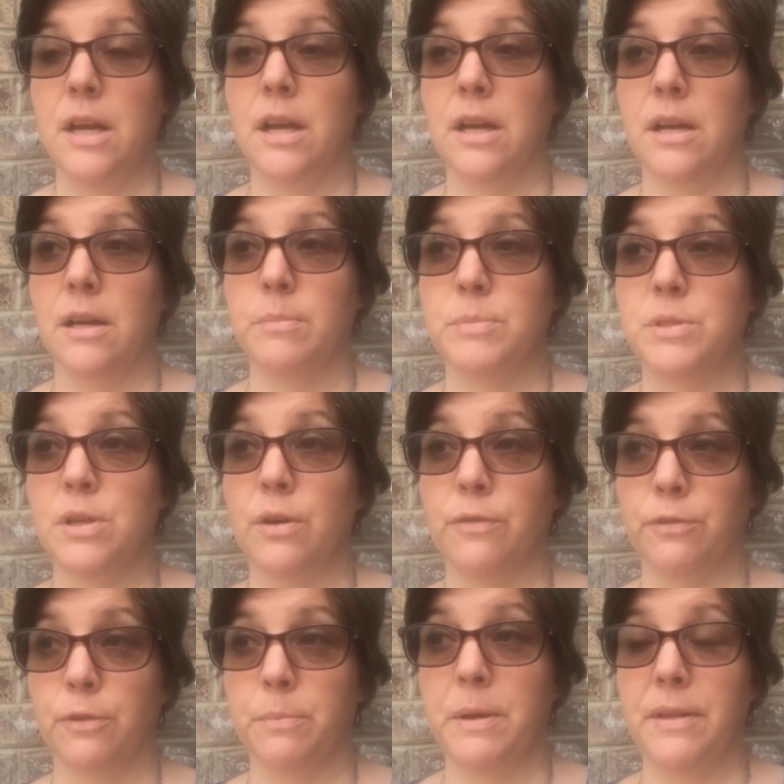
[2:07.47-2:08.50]
Um, so
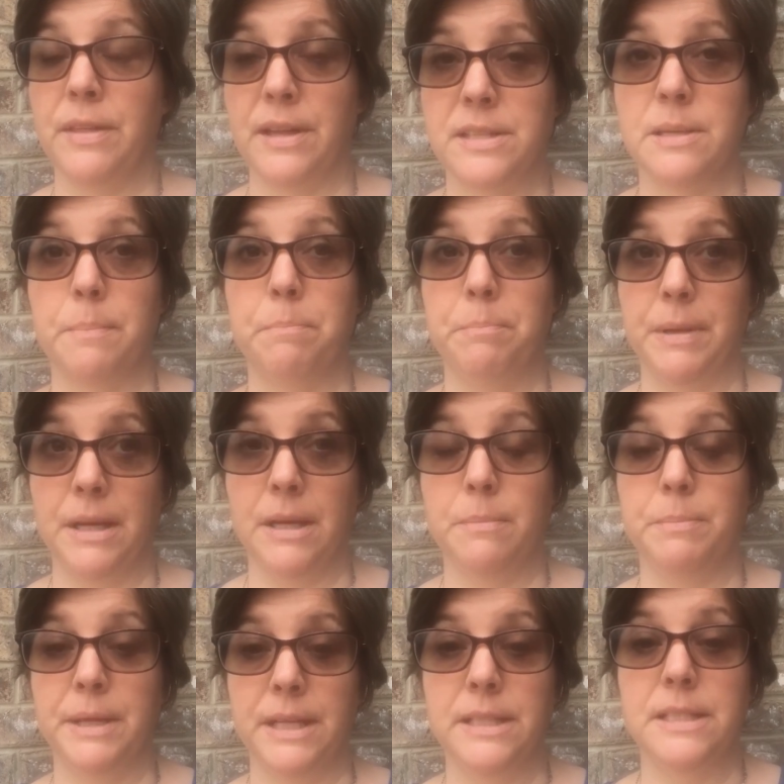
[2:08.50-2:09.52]
for me, that's a
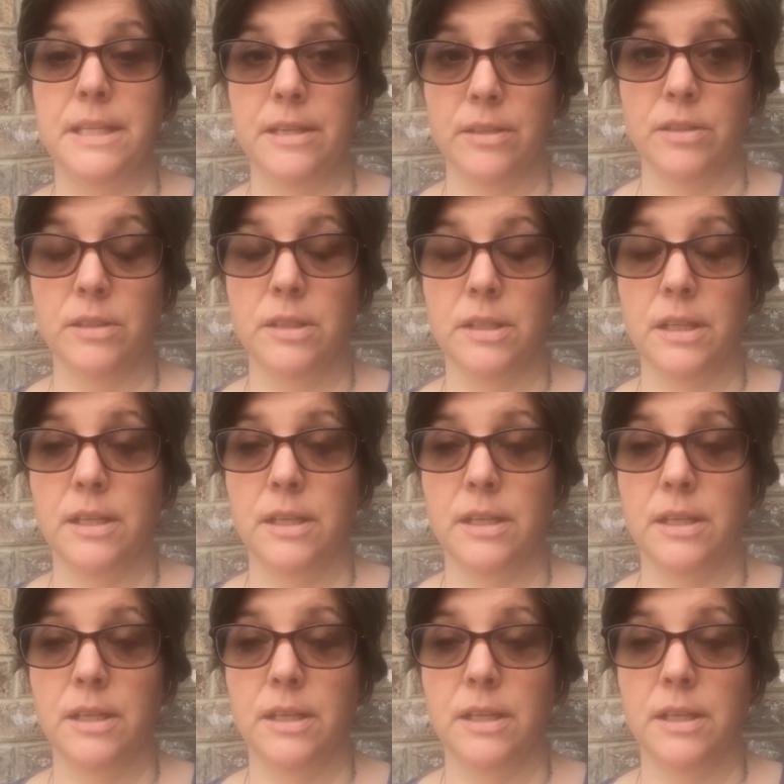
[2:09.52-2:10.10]
big, big deal.